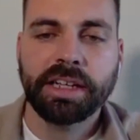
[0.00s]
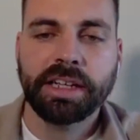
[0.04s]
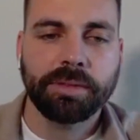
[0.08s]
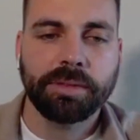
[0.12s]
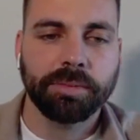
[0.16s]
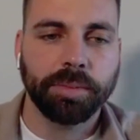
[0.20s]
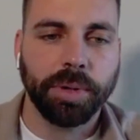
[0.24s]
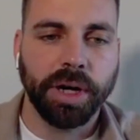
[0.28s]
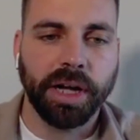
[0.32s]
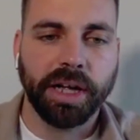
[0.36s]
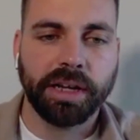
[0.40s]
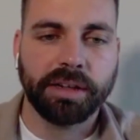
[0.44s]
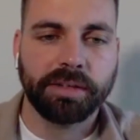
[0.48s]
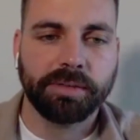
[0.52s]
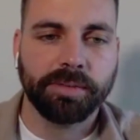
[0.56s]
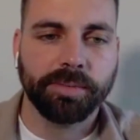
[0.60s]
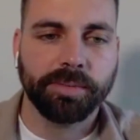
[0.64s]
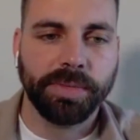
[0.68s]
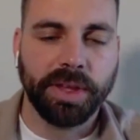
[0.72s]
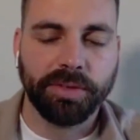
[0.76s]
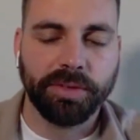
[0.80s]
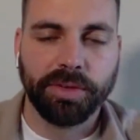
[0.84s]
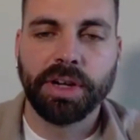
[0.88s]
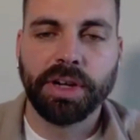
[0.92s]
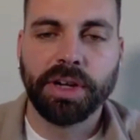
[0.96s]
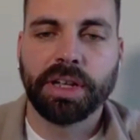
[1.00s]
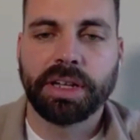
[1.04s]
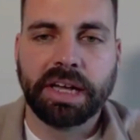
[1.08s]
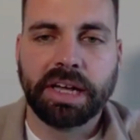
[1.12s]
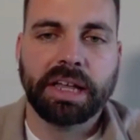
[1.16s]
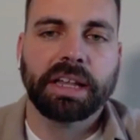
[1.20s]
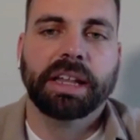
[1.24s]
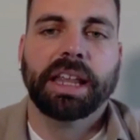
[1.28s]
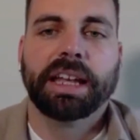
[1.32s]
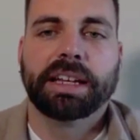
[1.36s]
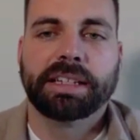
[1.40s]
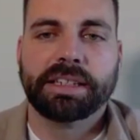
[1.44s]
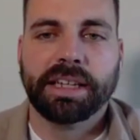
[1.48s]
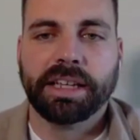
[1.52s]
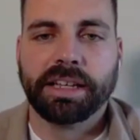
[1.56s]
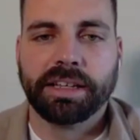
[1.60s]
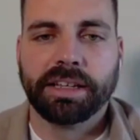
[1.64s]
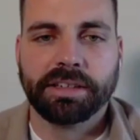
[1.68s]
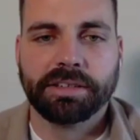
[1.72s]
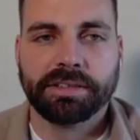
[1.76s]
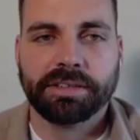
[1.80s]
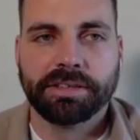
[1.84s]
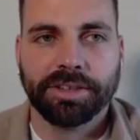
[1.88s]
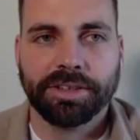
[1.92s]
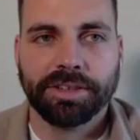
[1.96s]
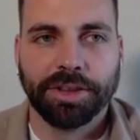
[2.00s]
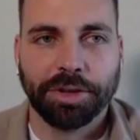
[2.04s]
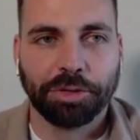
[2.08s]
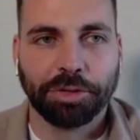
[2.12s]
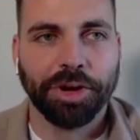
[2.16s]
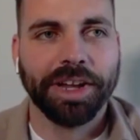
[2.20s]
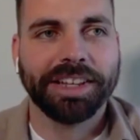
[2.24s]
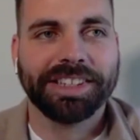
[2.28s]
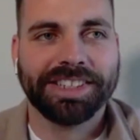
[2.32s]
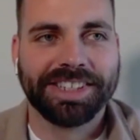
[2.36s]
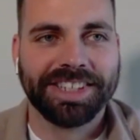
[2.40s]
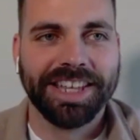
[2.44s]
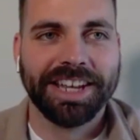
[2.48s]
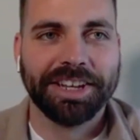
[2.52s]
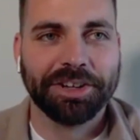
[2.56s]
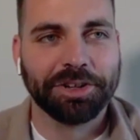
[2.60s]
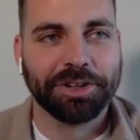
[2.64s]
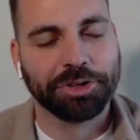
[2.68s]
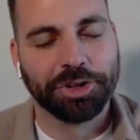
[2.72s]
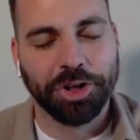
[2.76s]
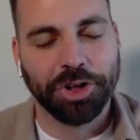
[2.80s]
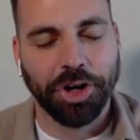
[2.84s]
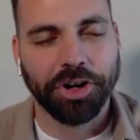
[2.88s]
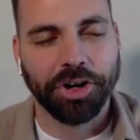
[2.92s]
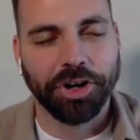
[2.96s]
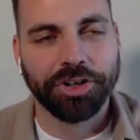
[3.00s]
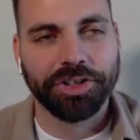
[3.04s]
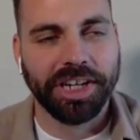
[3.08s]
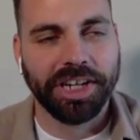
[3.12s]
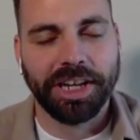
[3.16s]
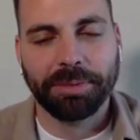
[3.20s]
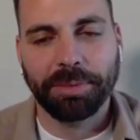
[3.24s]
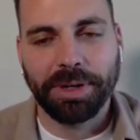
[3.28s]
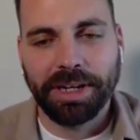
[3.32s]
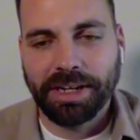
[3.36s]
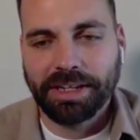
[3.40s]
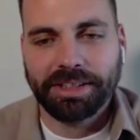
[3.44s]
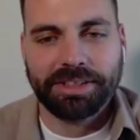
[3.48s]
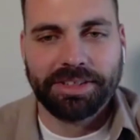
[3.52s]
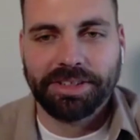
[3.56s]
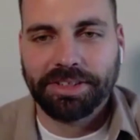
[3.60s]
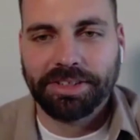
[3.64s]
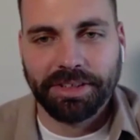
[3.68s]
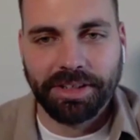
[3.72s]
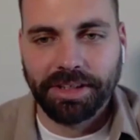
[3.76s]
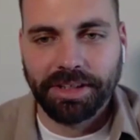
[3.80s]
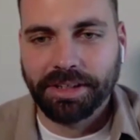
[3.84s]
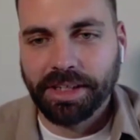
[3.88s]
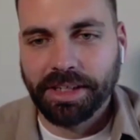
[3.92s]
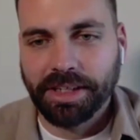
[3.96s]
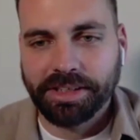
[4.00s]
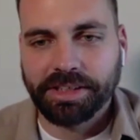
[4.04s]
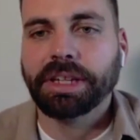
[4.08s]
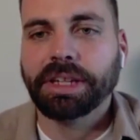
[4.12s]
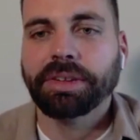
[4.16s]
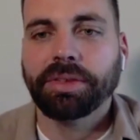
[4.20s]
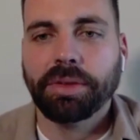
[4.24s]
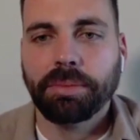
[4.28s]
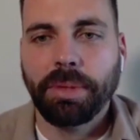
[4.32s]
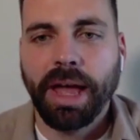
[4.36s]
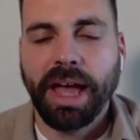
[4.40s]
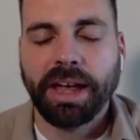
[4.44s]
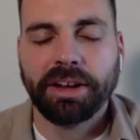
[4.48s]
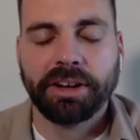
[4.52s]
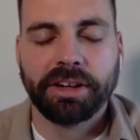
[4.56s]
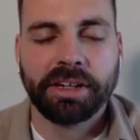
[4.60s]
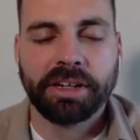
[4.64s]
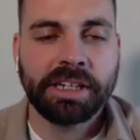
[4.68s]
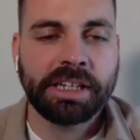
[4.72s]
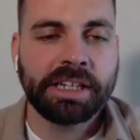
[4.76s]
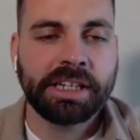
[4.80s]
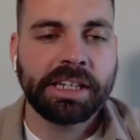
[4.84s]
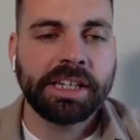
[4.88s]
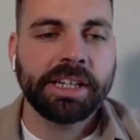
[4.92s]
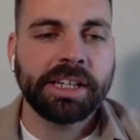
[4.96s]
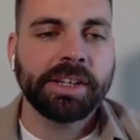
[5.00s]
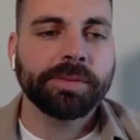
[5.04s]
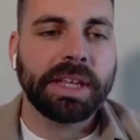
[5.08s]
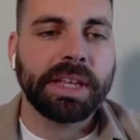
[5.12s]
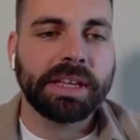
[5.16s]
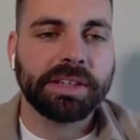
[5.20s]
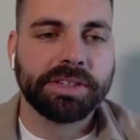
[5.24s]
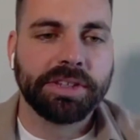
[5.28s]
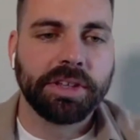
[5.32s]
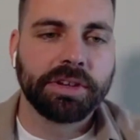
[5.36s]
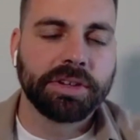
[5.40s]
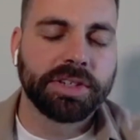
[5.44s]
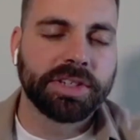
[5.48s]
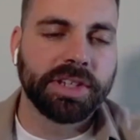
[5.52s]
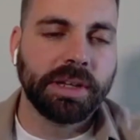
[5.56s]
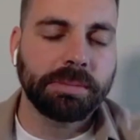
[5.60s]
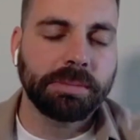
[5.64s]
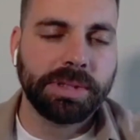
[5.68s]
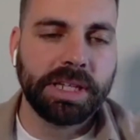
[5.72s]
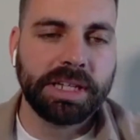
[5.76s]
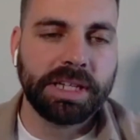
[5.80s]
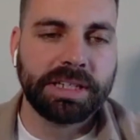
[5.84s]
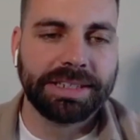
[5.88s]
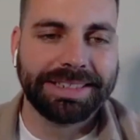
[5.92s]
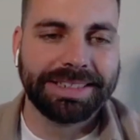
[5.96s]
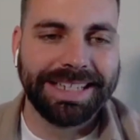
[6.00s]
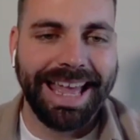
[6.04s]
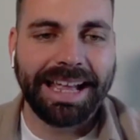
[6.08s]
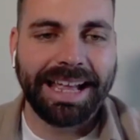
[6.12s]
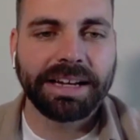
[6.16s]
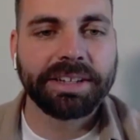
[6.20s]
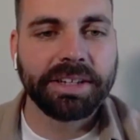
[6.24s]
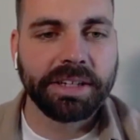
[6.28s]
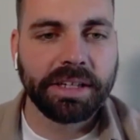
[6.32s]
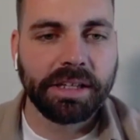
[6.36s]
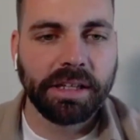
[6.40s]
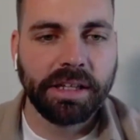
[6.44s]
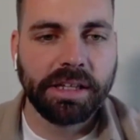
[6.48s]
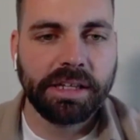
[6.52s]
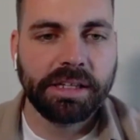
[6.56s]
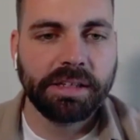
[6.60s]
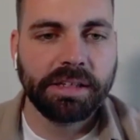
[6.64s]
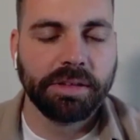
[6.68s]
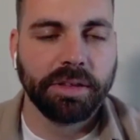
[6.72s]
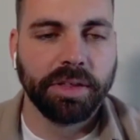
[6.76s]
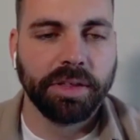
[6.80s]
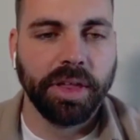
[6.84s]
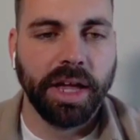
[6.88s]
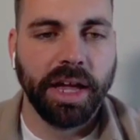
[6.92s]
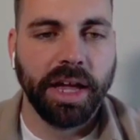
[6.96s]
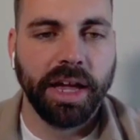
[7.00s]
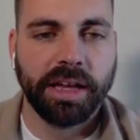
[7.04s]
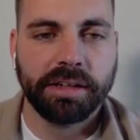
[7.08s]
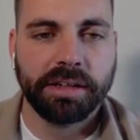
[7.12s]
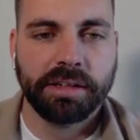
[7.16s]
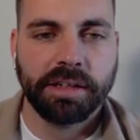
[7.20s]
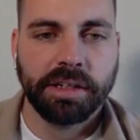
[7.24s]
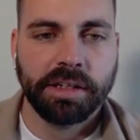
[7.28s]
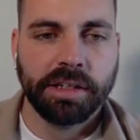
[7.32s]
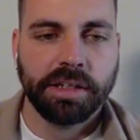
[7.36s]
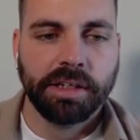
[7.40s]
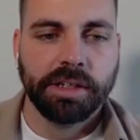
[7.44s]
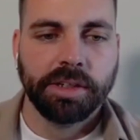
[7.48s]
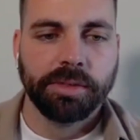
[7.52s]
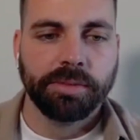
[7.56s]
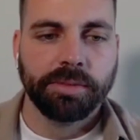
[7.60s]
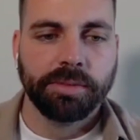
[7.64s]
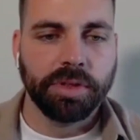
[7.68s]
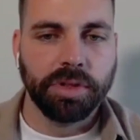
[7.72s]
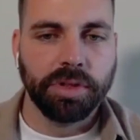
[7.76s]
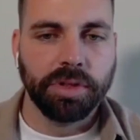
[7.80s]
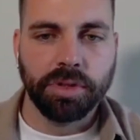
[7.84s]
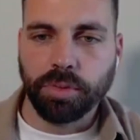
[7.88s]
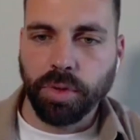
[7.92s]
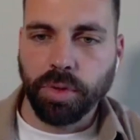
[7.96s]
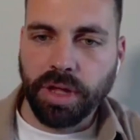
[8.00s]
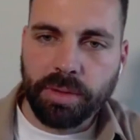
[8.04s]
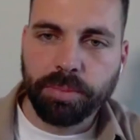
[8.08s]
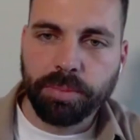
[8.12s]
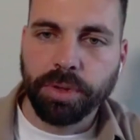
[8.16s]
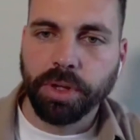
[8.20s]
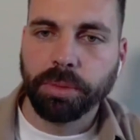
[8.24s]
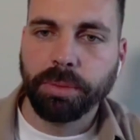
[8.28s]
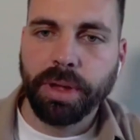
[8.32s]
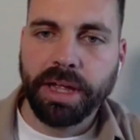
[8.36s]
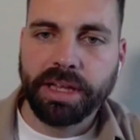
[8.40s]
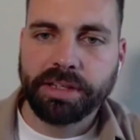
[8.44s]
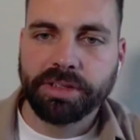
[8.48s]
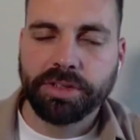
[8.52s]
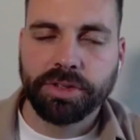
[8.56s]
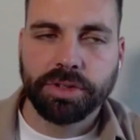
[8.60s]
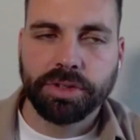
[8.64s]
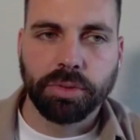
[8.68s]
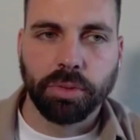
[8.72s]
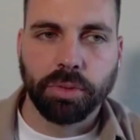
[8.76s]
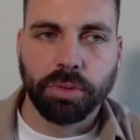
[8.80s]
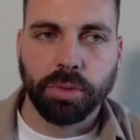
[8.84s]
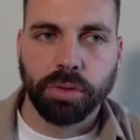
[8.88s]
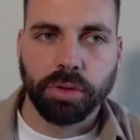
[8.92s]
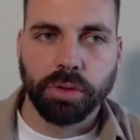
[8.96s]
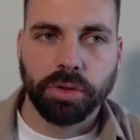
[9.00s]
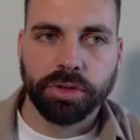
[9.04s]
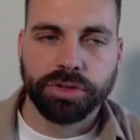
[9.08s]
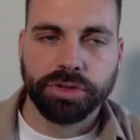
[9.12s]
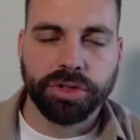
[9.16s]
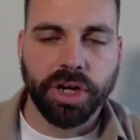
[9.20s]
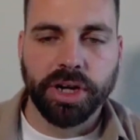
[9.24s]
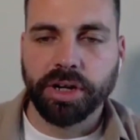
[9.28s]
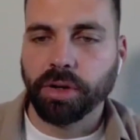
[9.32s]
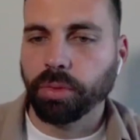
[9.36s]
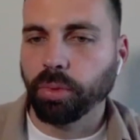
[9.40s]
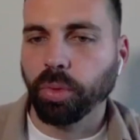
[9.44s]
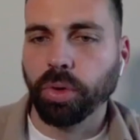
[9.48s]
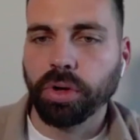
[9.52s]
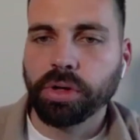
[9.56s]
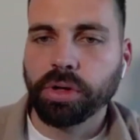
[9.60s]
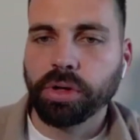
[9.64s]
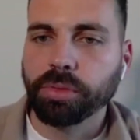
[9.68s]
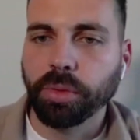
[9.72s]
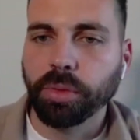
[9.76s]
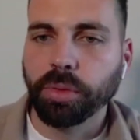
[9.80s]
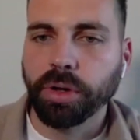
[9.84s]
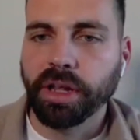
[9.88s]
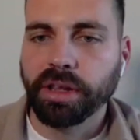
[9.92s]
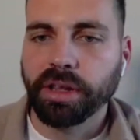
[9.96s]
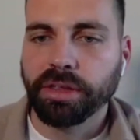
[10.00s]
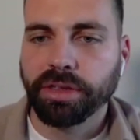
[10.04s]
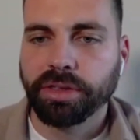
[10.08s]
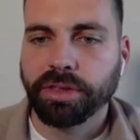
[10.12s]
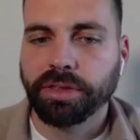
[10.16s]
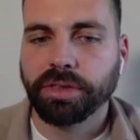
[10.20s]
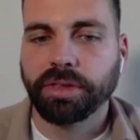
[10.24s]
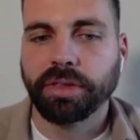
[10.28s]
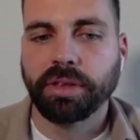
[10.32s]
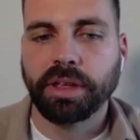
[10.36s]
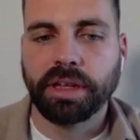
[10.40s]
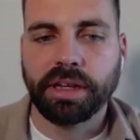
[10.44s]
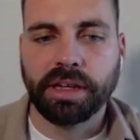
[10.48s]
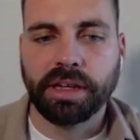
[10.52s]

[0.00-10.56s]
But if you're not collecting the rents that you're charging, I mean, it doesn't even matter. Is there something tactically that you implement or try to work with an